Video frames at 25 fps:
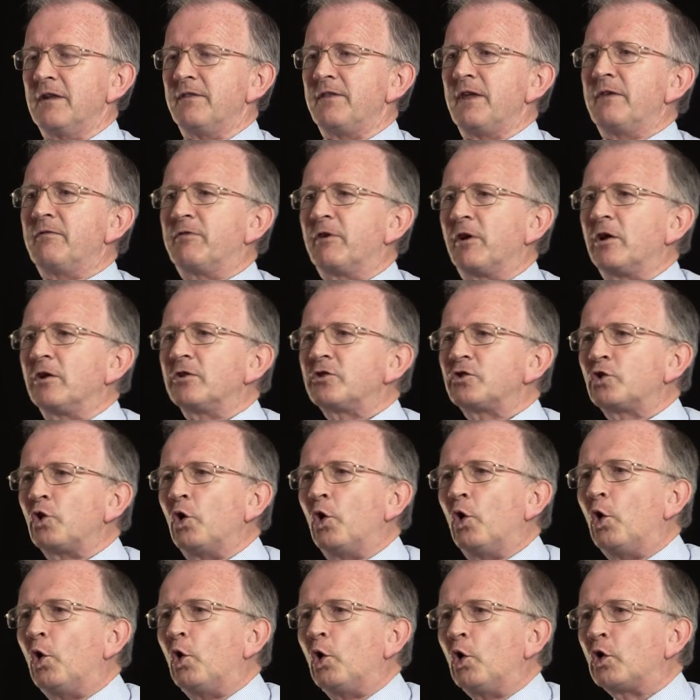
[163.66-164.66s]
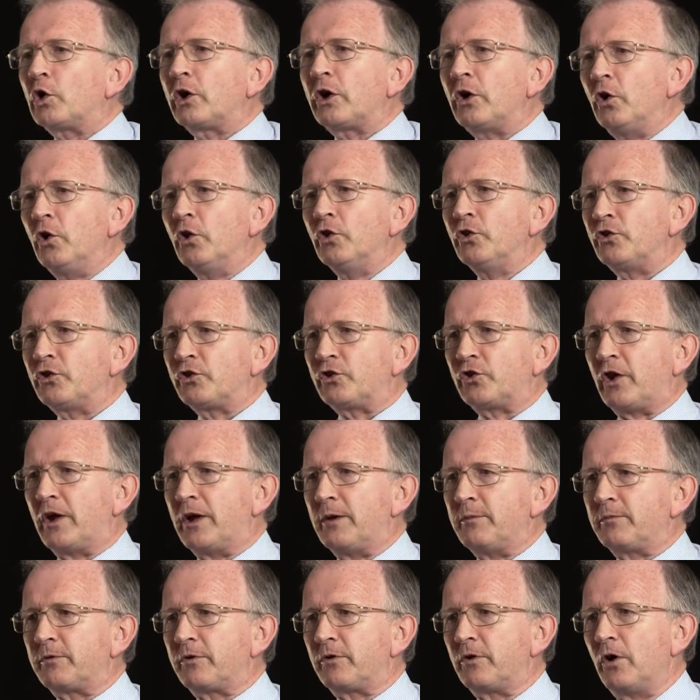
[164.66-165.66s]
They've lost all
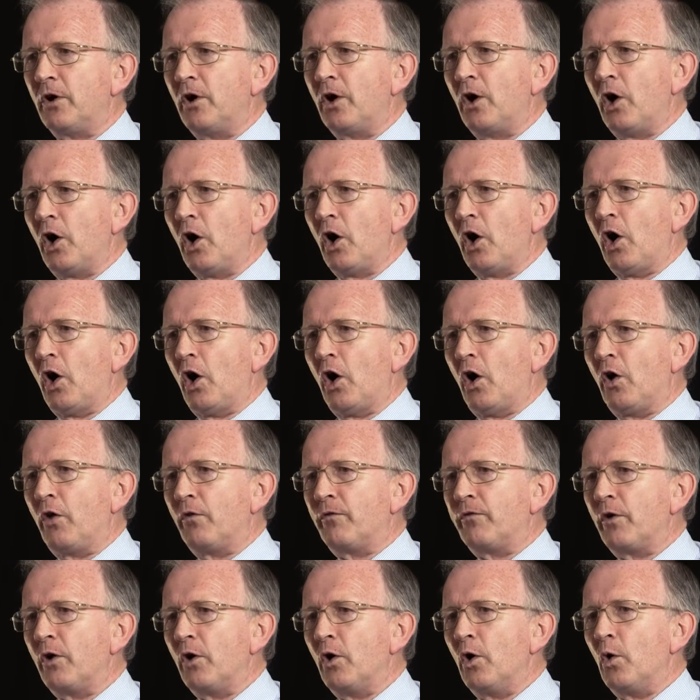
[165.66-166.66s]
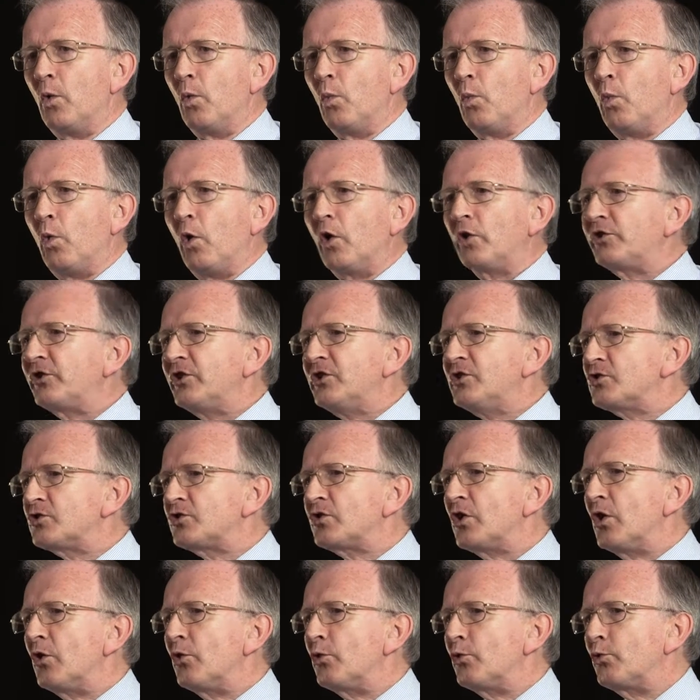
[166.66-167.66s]
concept of what
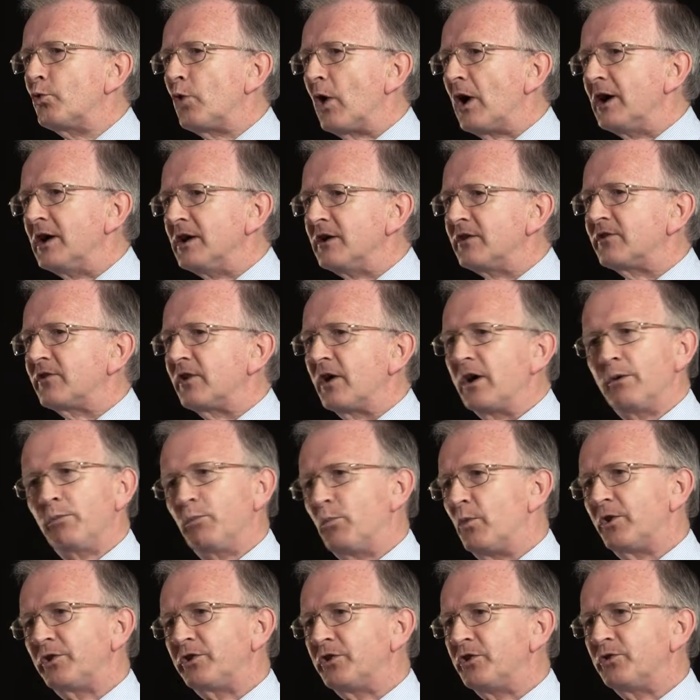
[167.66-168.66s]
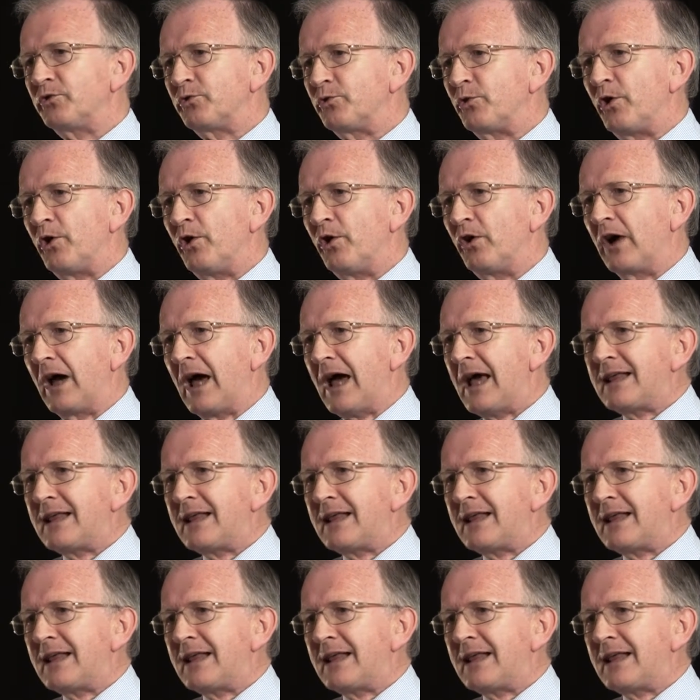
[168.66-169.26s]
is right and what is wrong.